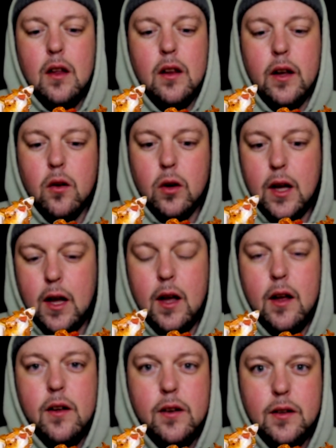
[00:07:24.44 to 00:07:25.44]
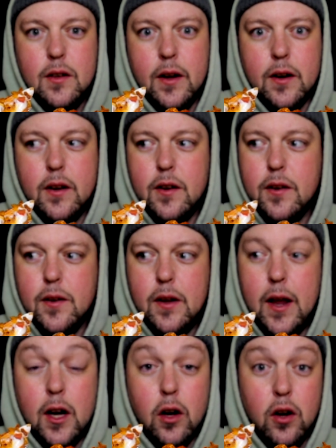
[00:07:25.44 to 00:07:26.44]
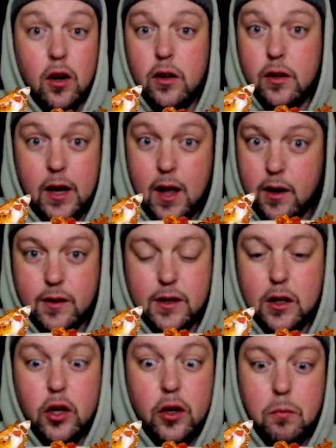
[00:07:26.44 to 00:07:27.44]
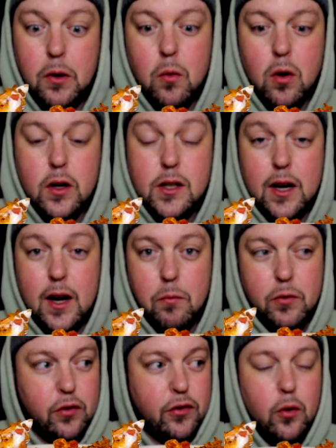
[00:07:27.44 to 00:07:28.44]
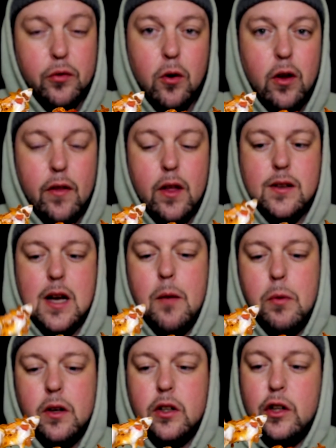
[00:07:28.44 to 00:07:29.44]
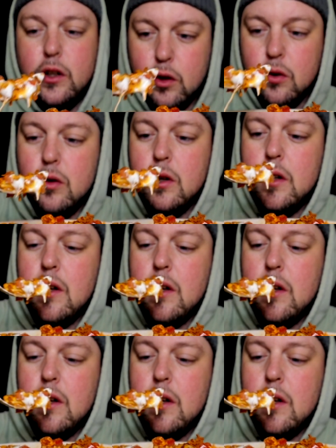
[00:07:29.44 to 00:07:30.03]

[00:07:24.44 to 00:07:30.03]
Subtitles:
like, okay, like, it could, yes, it could be worse, and I'm so sorry that that's happening to you